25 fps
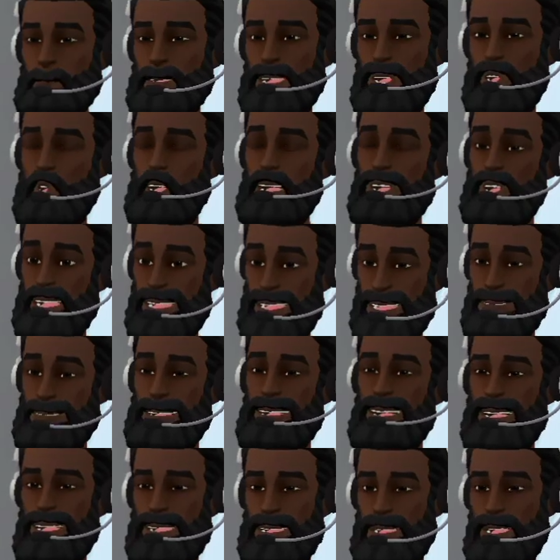How do you
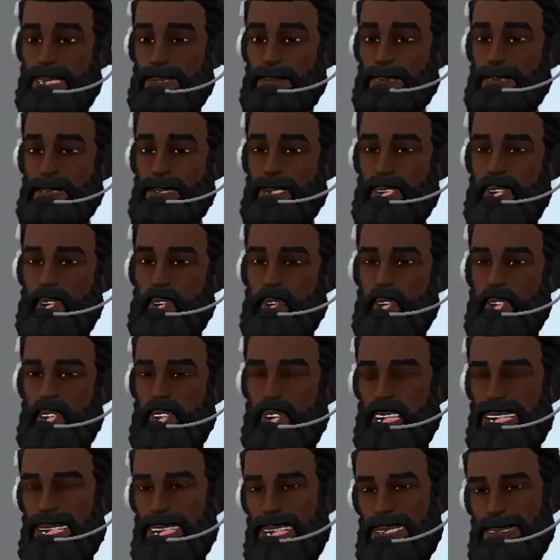expect us to move
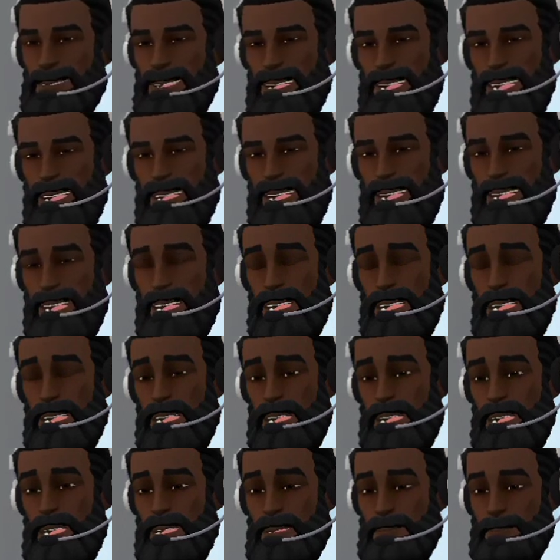forward in a business
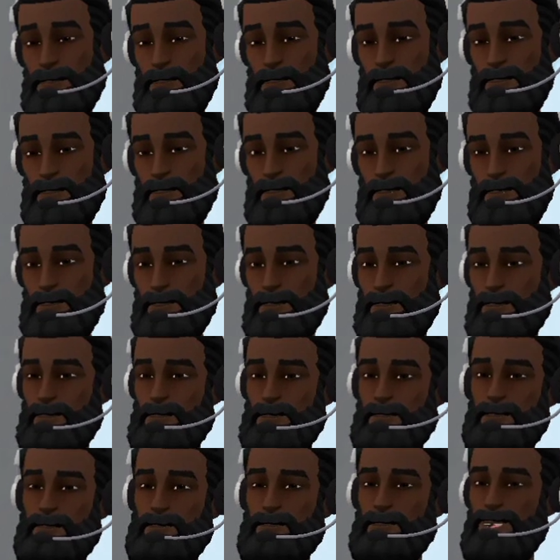relationship
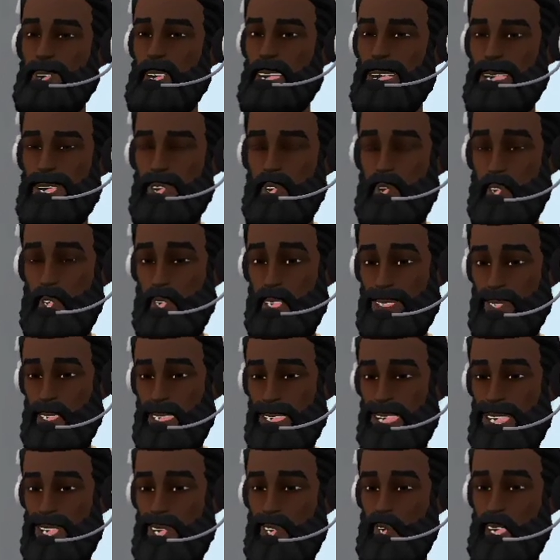when you're
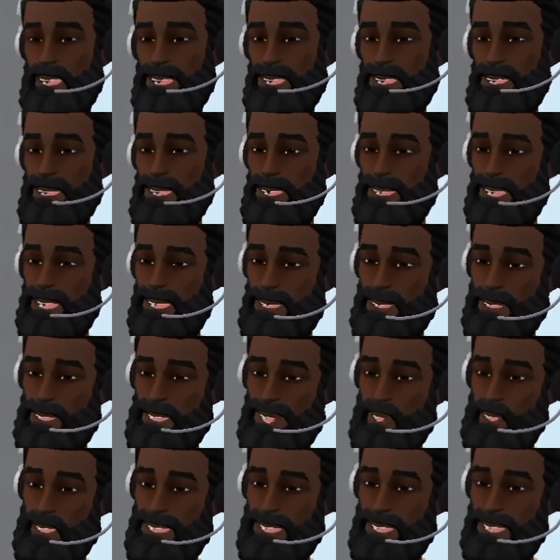throwing out these silly
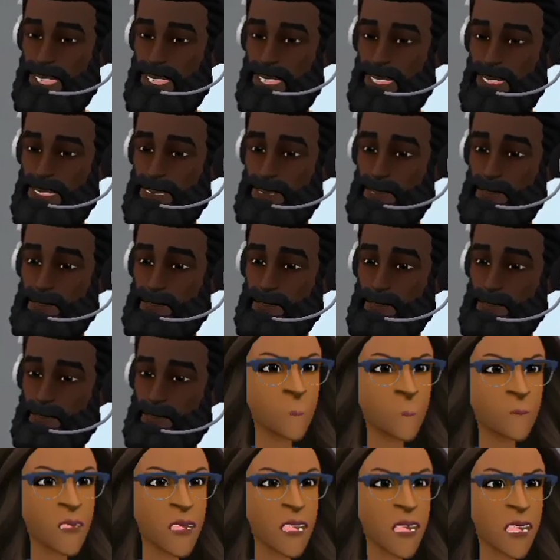accusations?
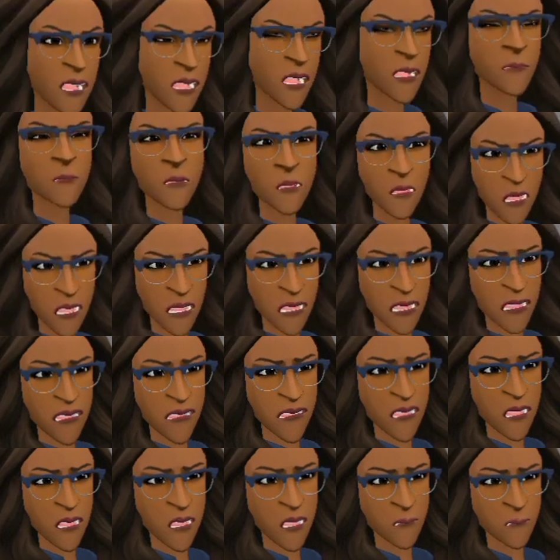This is my
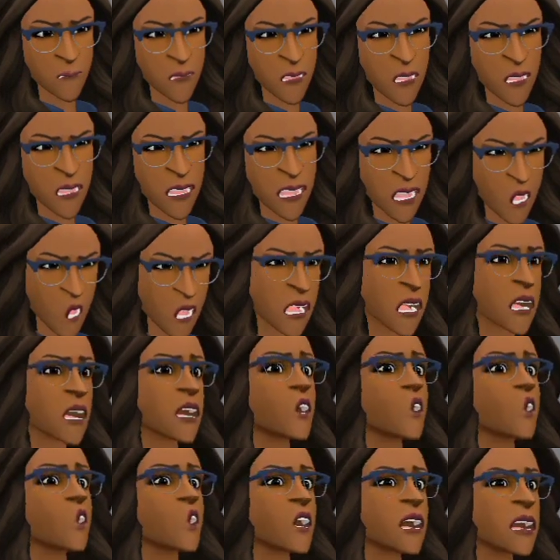life and marriage we're
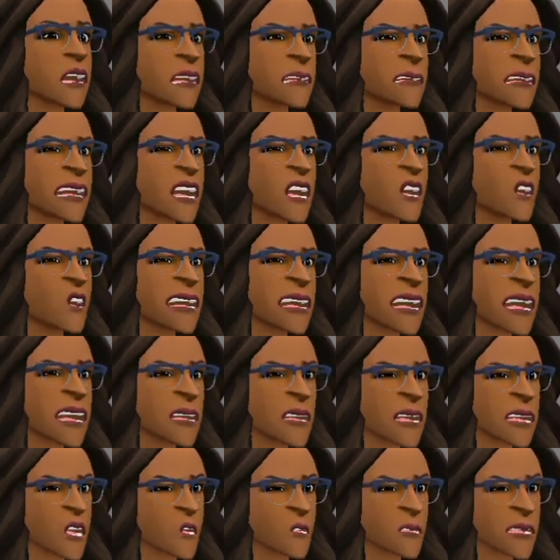talking about here,
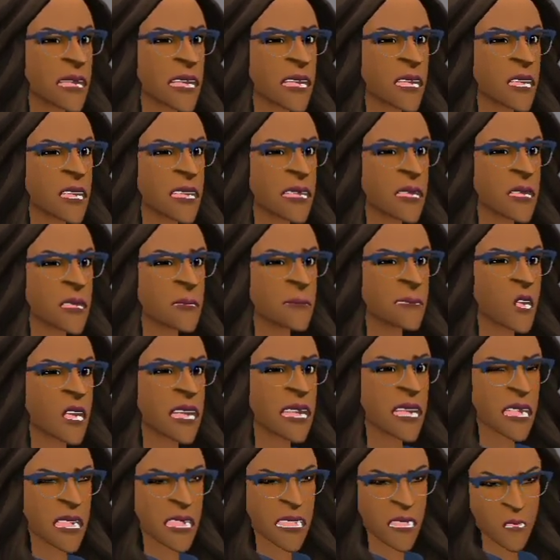and you better damn
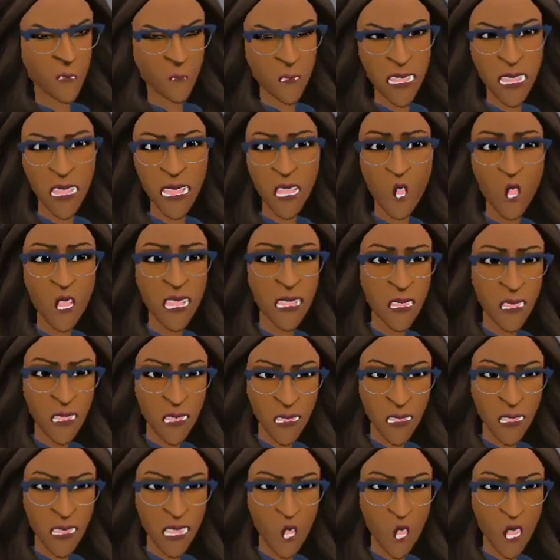well open your
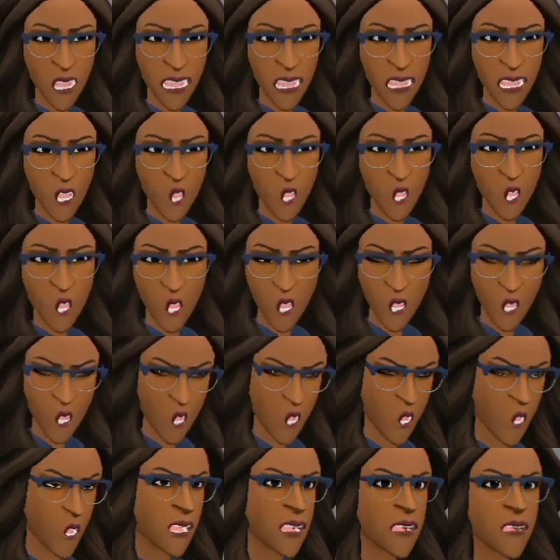eyes to what you thought
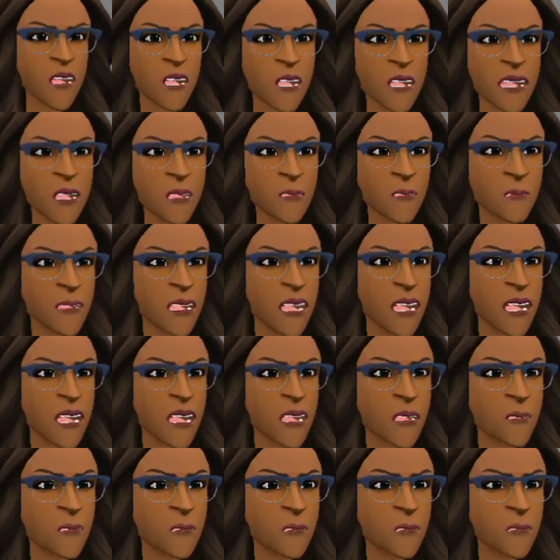would never
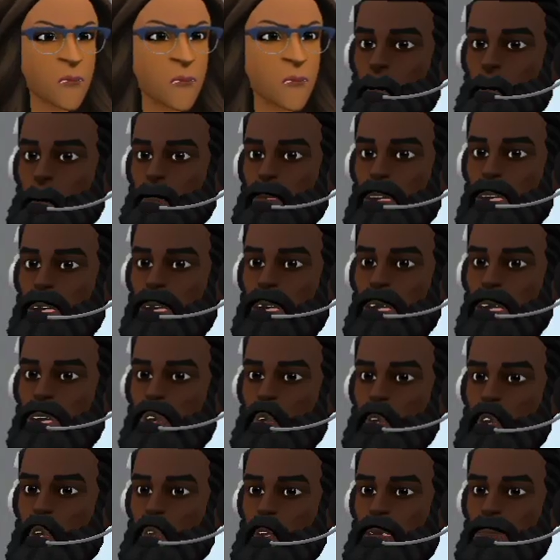happen. This is
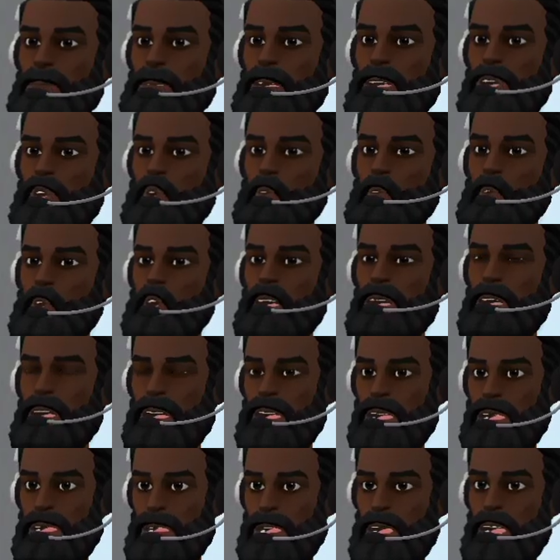your problem. Stop
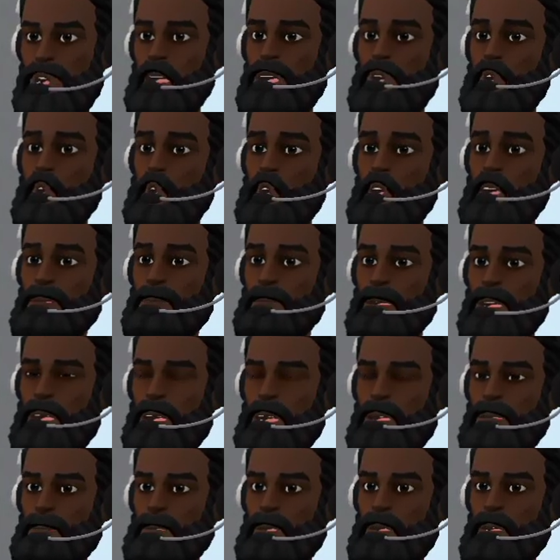pulling others into your
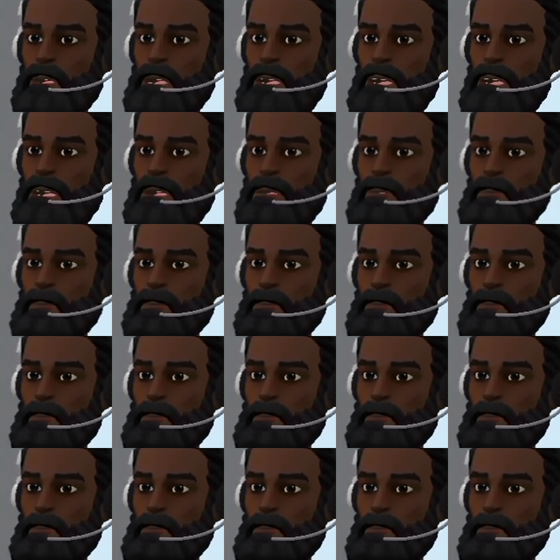crumbling marriage.